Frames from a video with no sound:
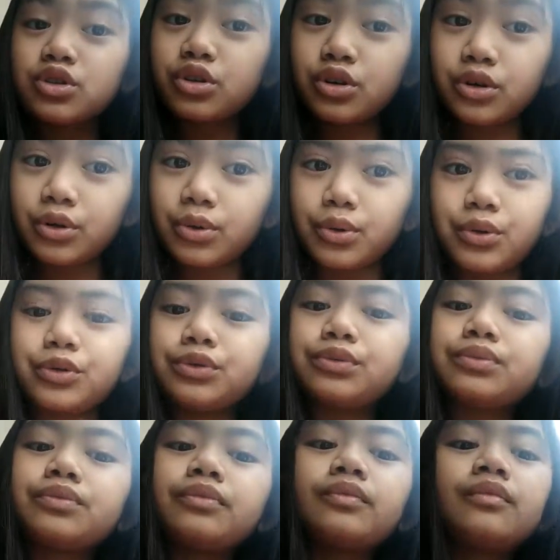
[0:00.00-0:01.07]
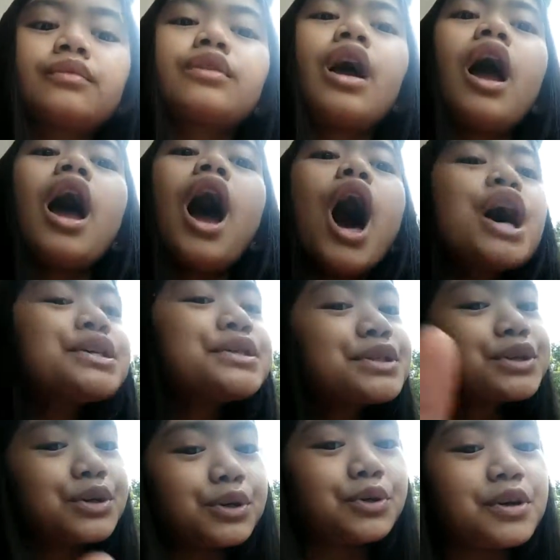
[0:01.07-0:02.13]
screw. A
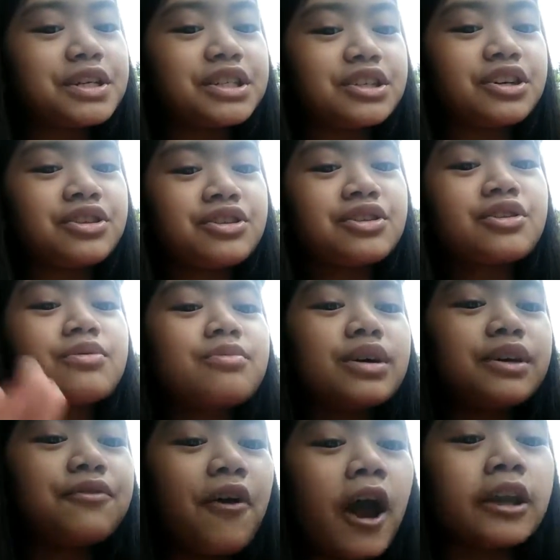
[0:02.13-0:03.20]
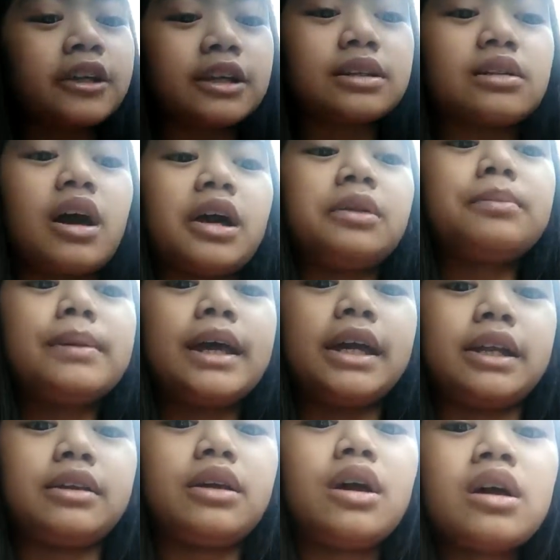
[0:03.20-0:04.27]
screw is another modified inclined
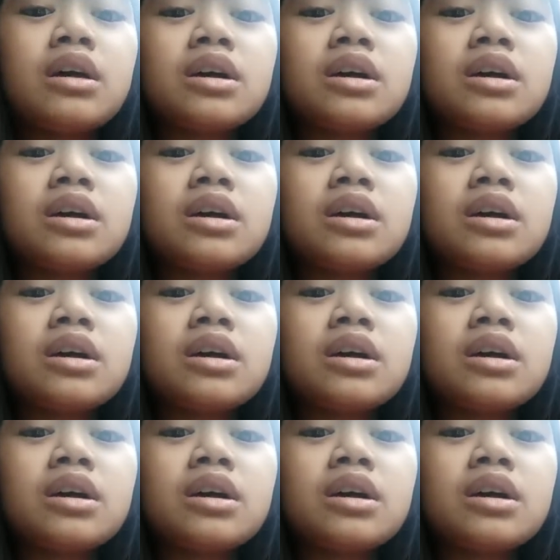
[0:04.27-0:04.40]
plane.